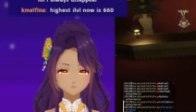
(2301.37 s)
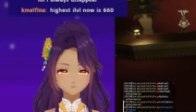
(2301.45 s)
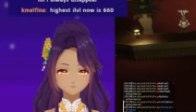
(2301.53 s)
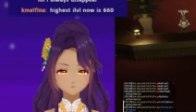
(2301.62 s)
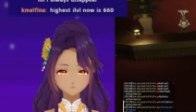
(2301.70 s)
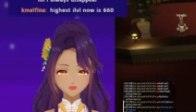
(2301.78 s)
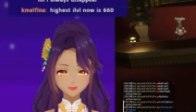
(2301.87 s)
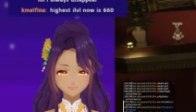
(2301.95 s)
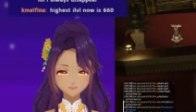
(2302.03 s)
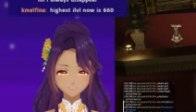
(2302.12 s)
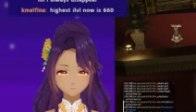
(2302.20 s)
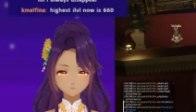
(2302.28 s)
Hi
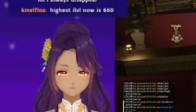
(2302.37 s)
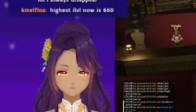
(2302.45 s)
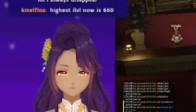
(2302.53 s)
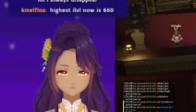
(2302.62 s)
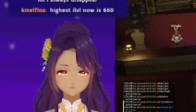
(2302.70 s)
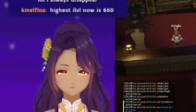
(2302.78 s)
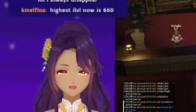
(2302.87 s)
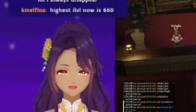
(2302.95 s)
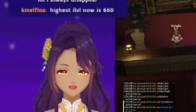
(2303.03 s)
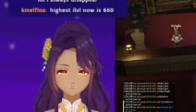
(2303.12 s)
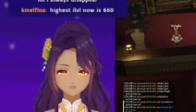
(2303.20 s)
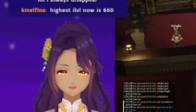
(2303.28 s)
there. I want
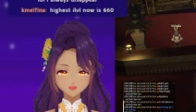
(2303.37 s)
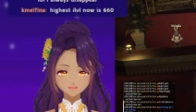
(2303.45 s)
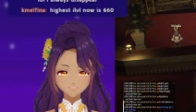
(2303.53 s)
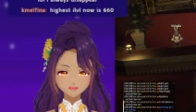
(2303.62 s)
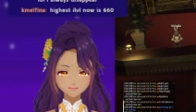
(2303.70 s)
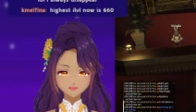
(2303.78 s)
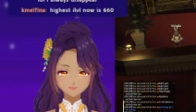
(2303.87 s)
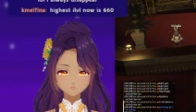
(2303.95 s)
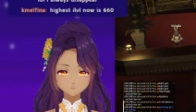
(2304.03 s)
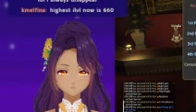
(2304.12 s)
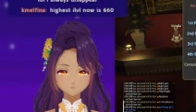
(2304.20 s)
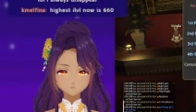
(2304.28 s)
to see the payout.
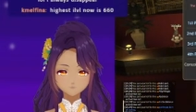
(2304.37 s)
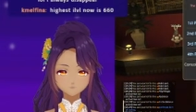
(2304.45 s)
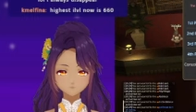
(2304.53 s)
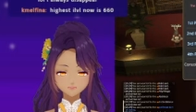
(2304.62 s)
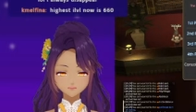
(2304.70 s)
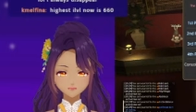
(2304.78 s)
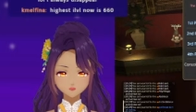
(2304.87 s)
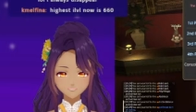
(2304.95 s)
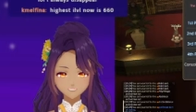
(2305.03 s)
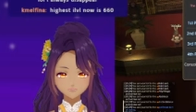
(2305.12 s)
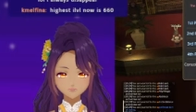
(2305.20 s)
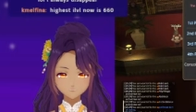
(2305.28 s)
Where are we at?